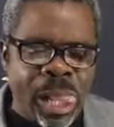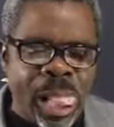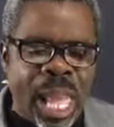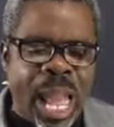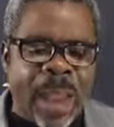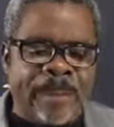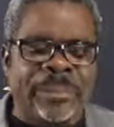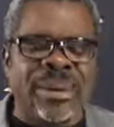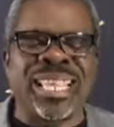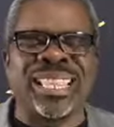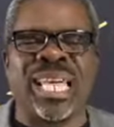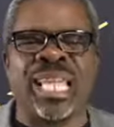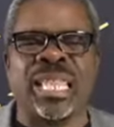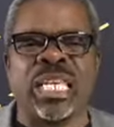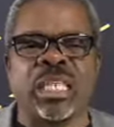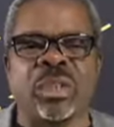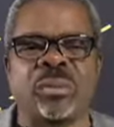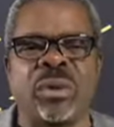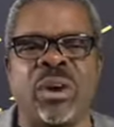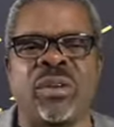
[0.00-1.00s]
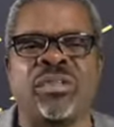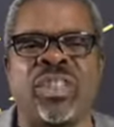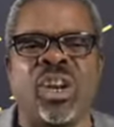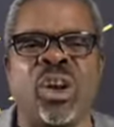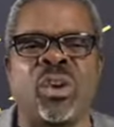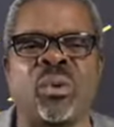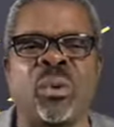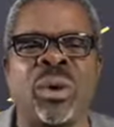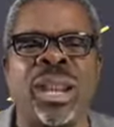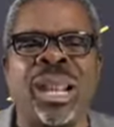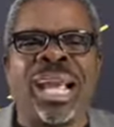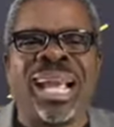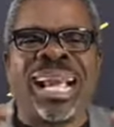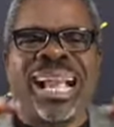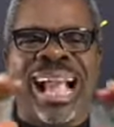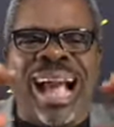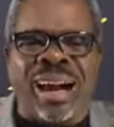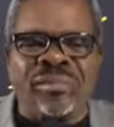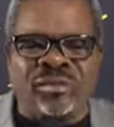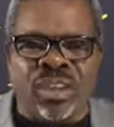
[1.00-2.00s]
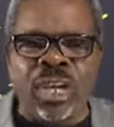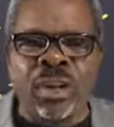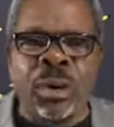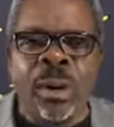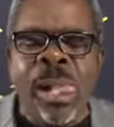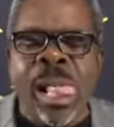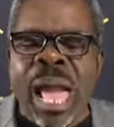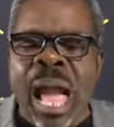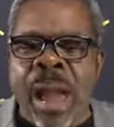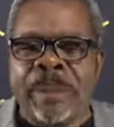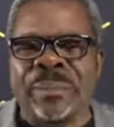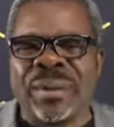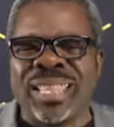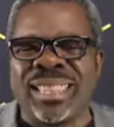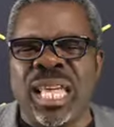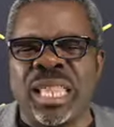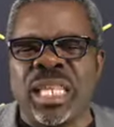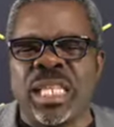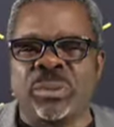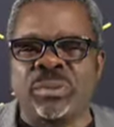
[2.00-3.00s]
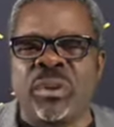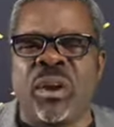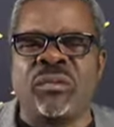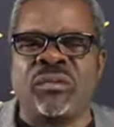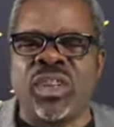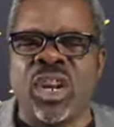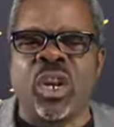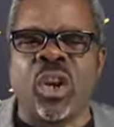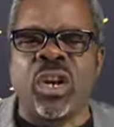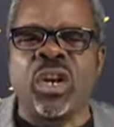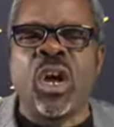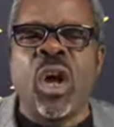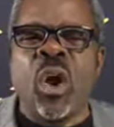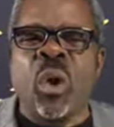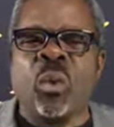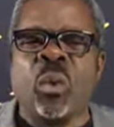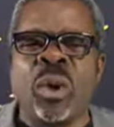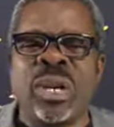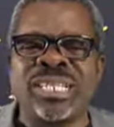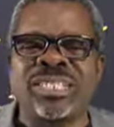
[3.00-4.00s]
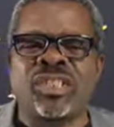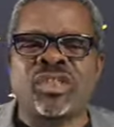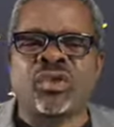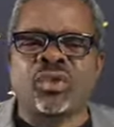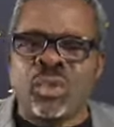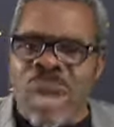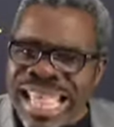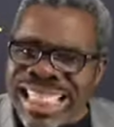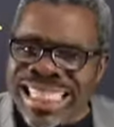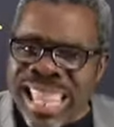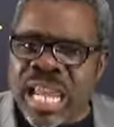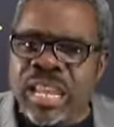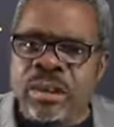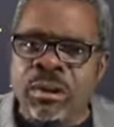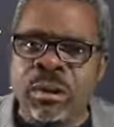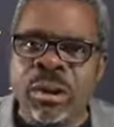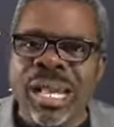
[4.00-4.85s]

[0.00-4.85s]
I pray that the Spirit of the Lord will cover you. I pray that the Spirit of the Lord will strengthen you